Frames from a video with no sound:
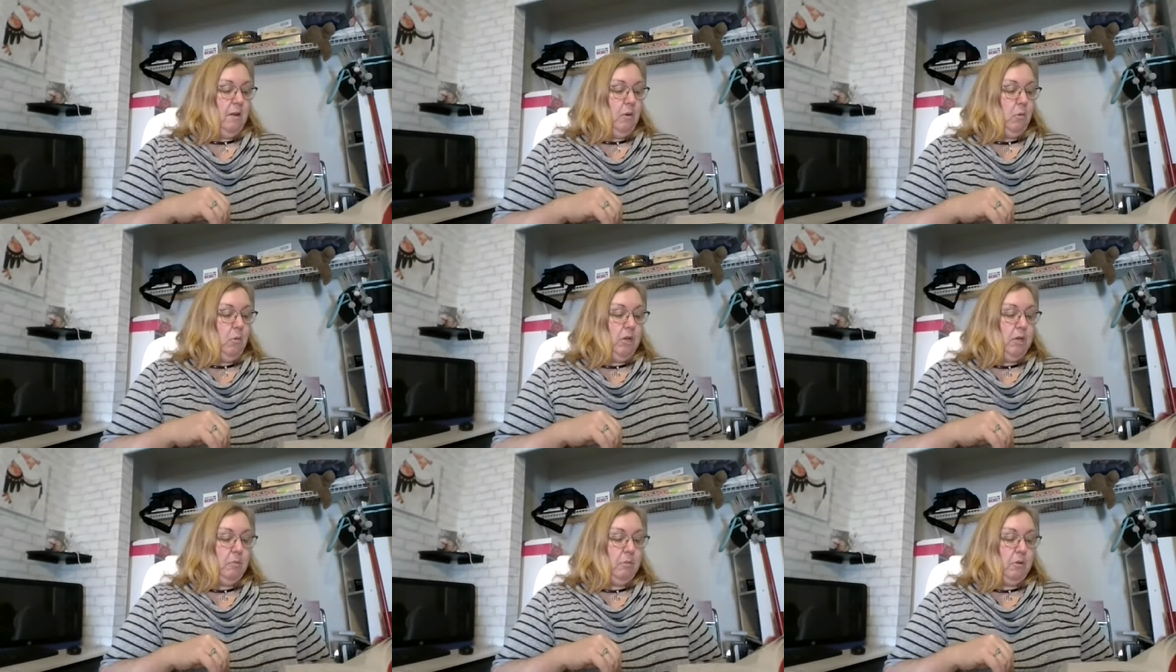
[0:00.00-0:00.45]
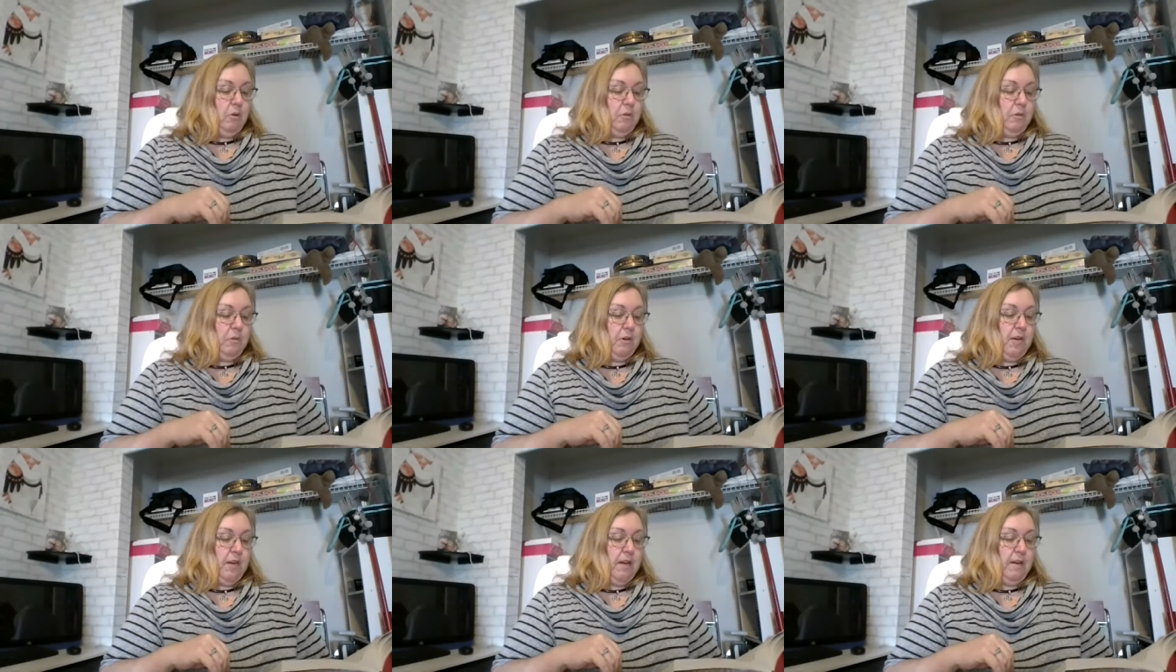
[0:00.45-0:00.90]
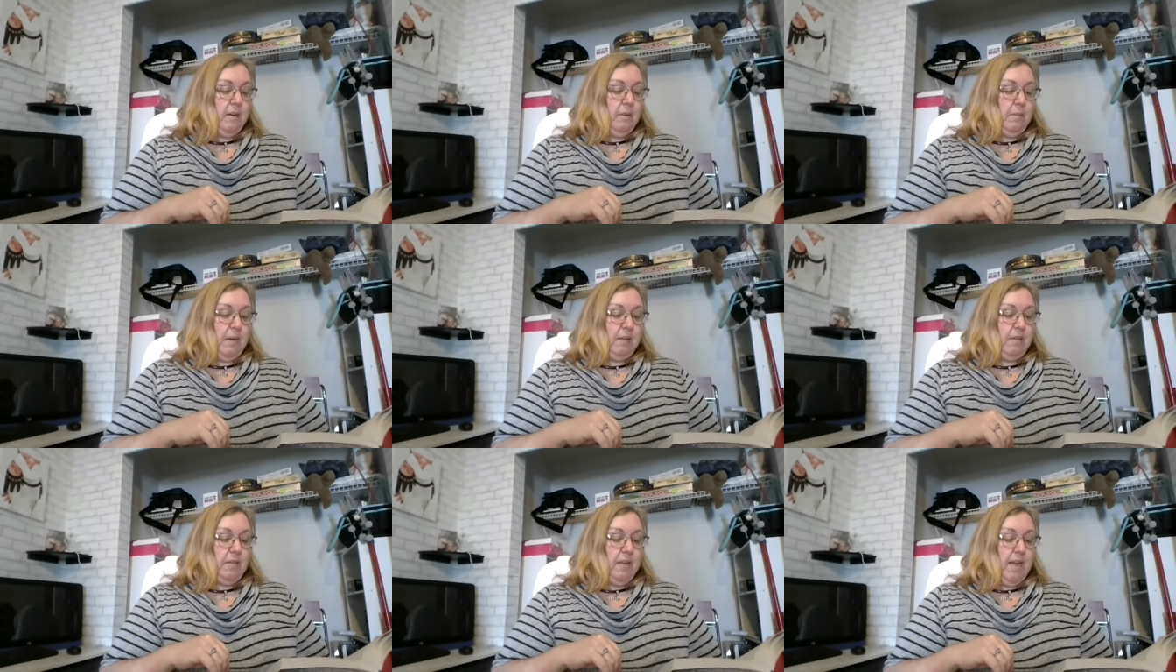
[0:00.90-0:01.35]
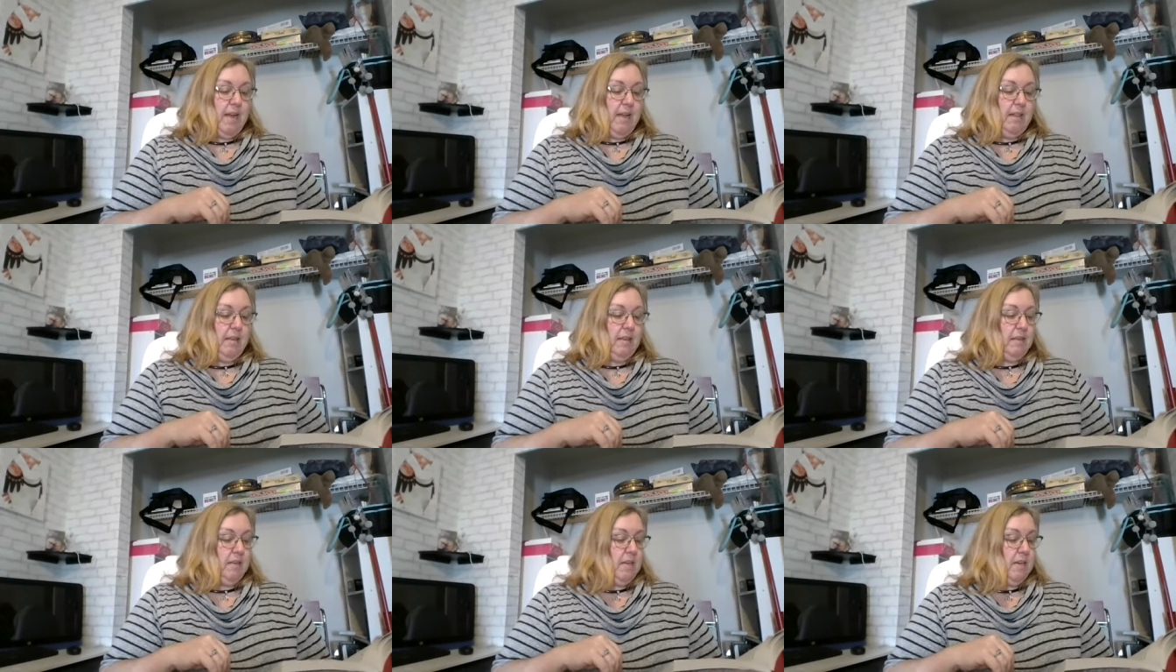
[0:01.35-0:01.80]
We'd both forgotten about the
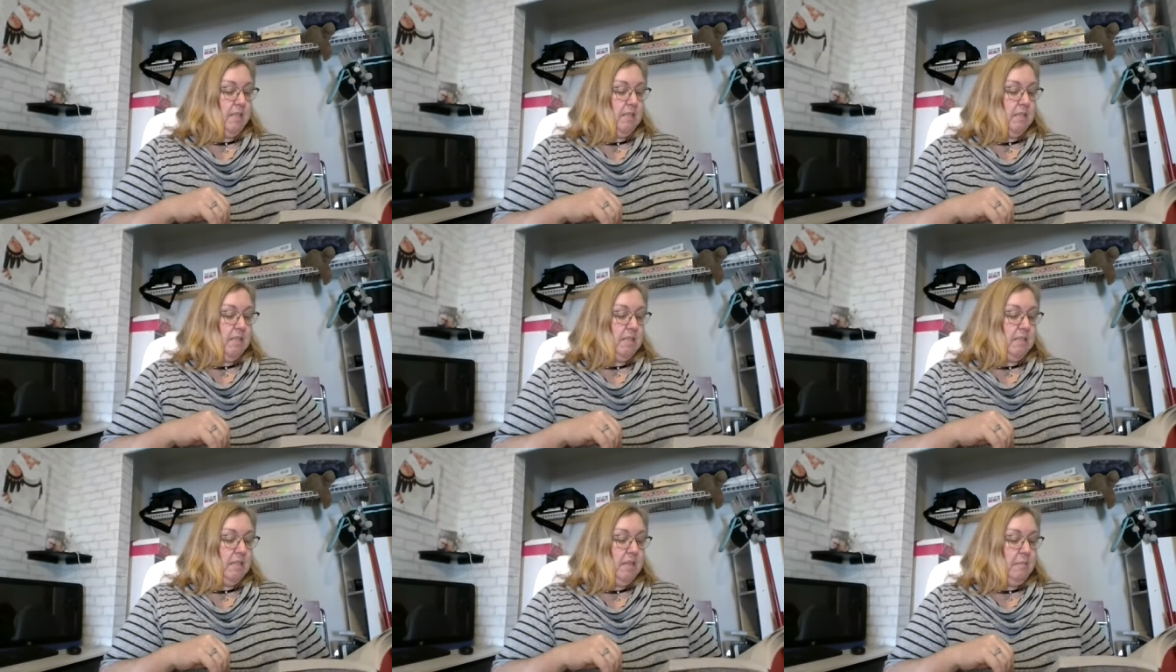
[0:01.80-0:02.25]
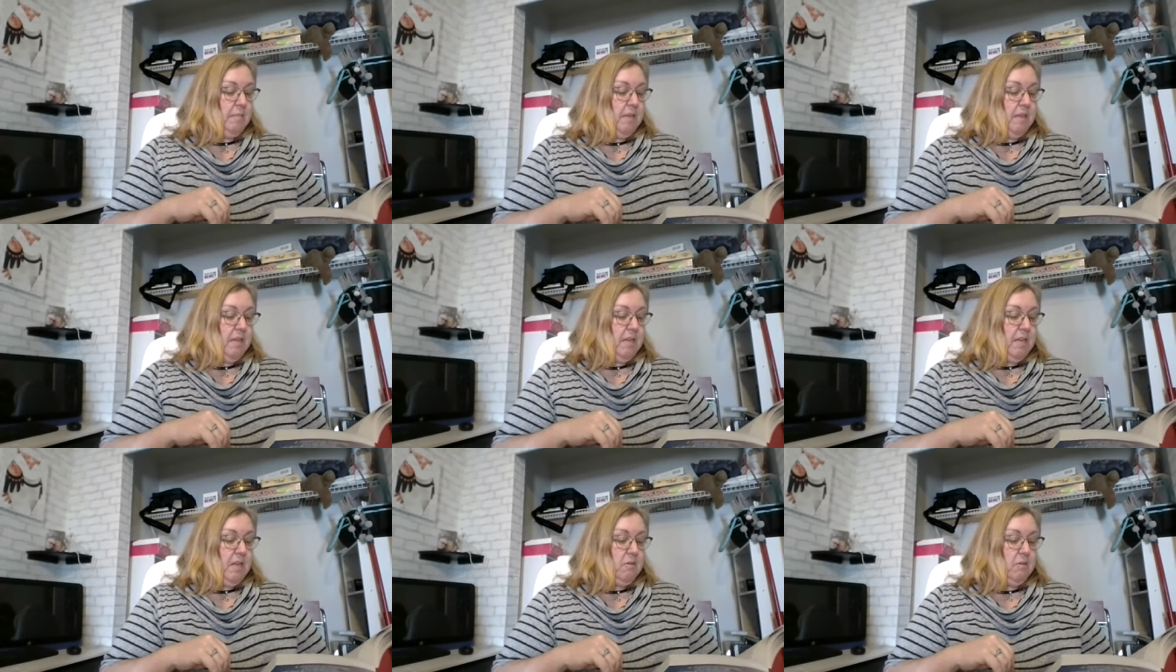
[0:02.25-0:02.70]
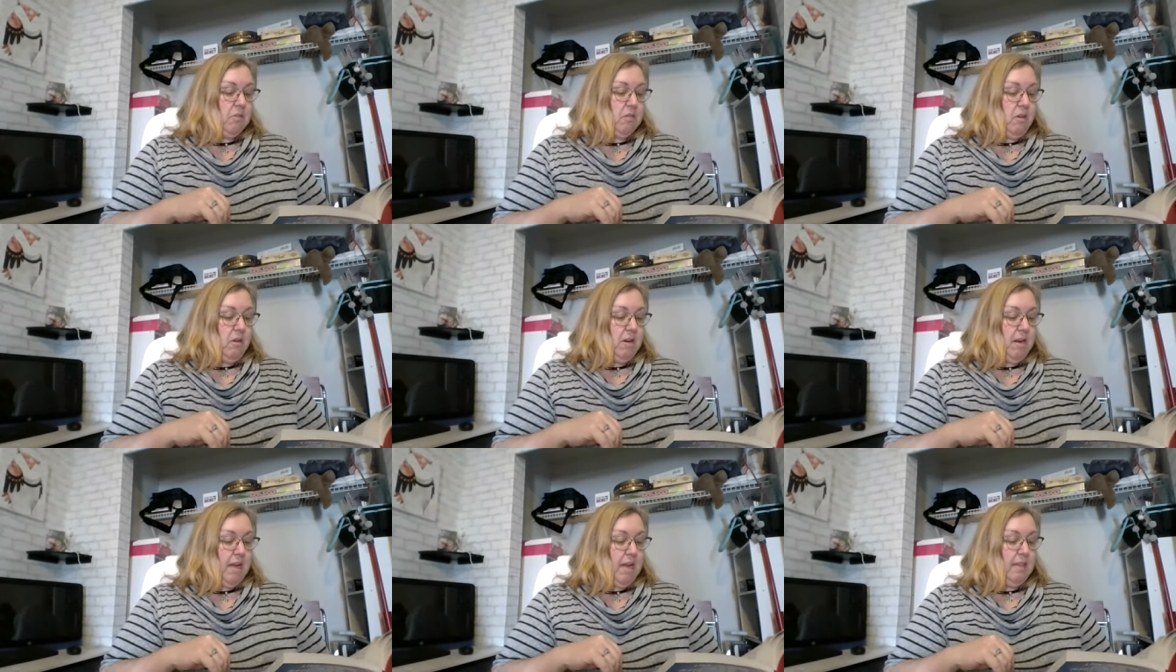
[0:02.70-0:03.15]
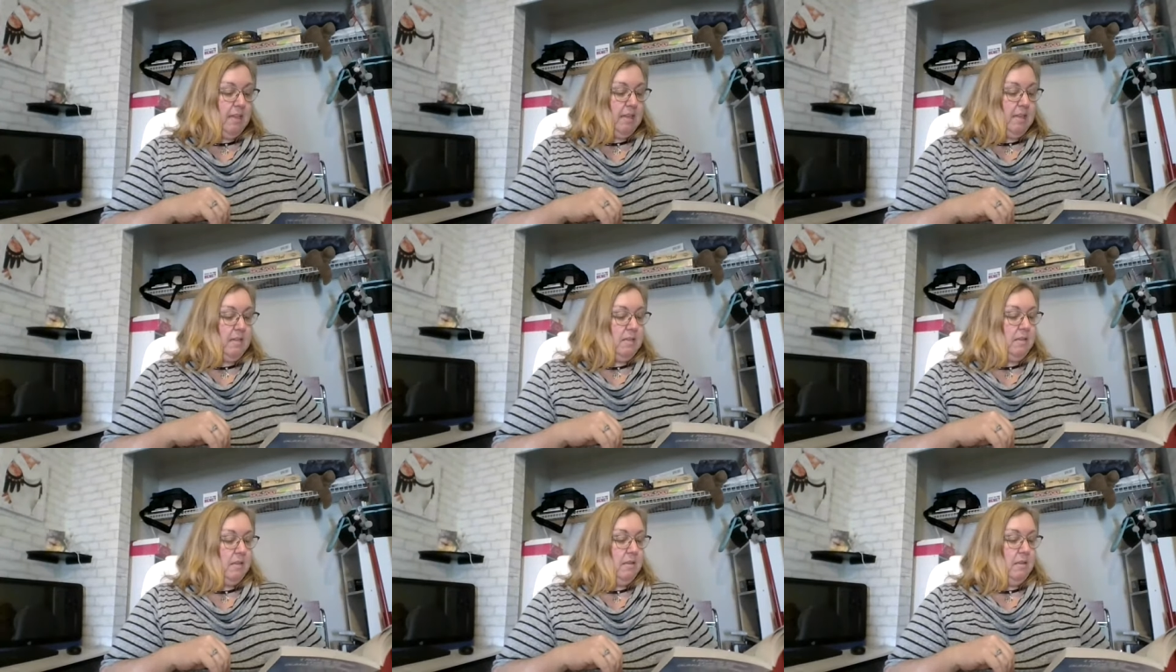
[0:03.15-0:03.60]
island. I said, "Timothy, you saw an
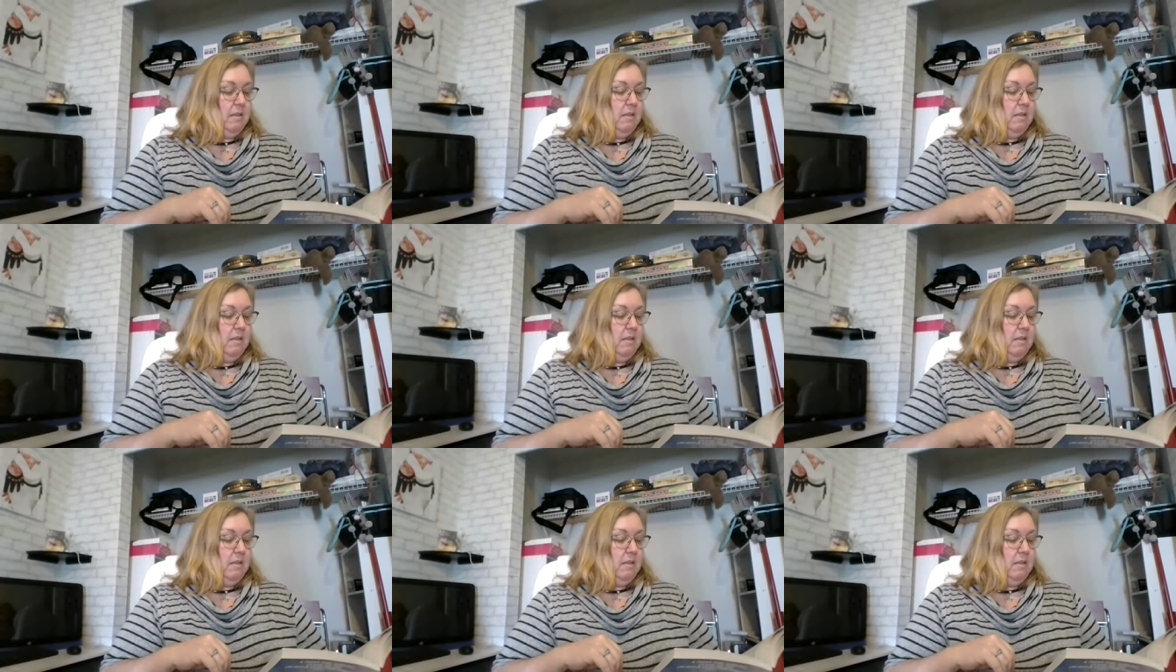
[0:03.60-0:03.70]
island."